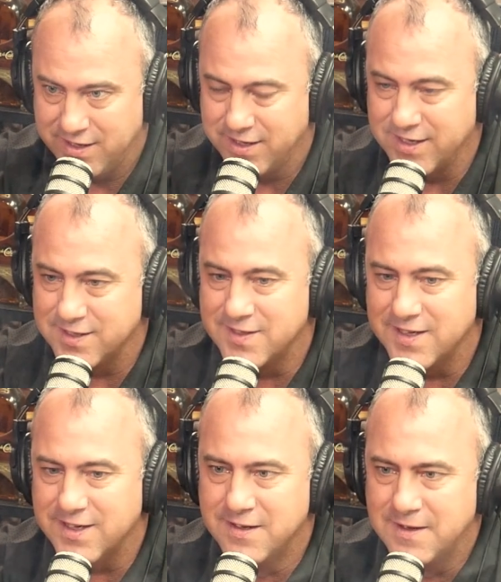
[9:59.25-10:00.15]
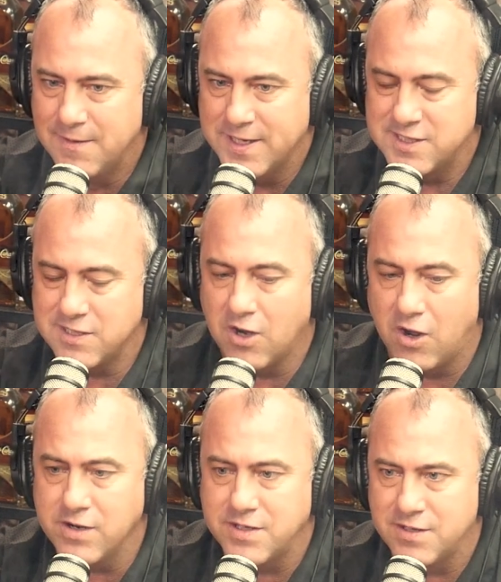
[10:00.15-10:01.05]
Like it's an
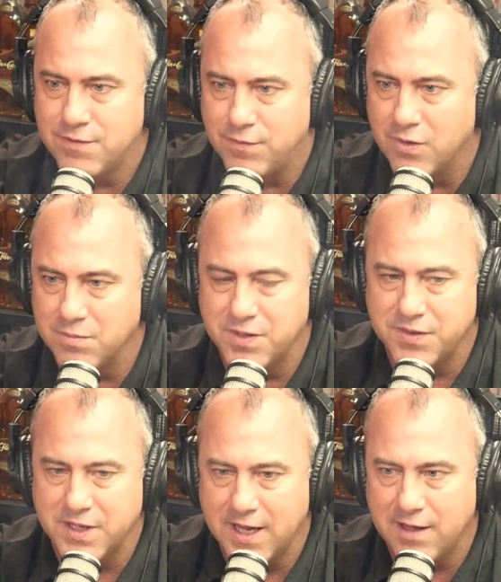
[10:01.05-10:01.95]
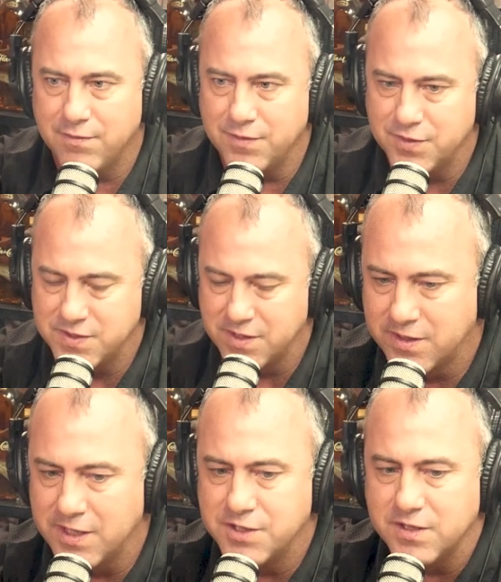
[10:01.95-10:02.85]
art form that they have in these
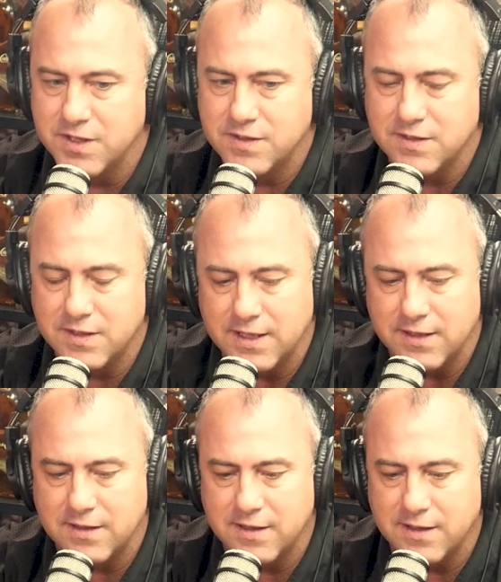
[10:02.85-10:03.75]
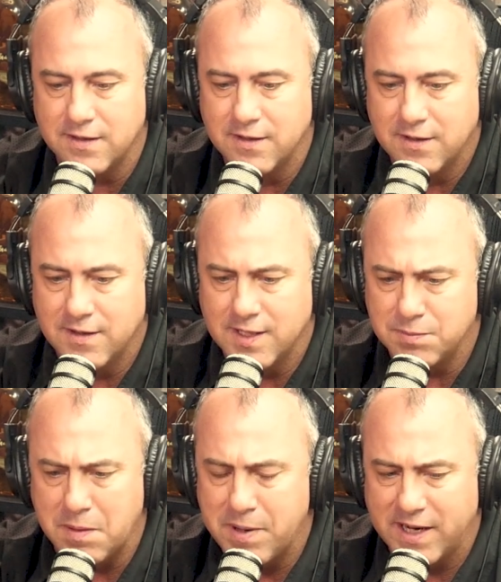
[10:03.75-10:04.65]
countries, and it's
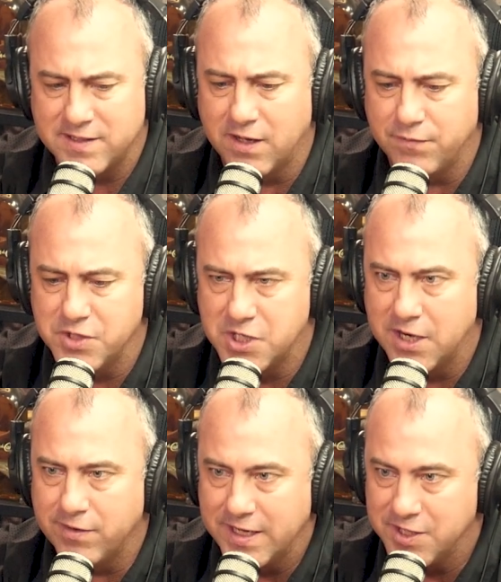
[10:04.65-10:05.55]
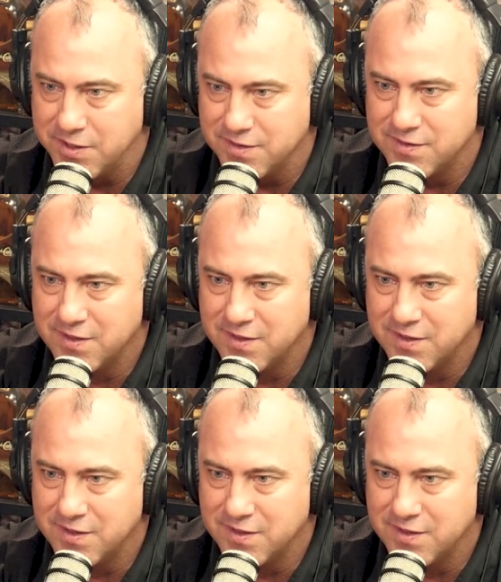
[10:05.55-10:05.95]
been passed down for generations.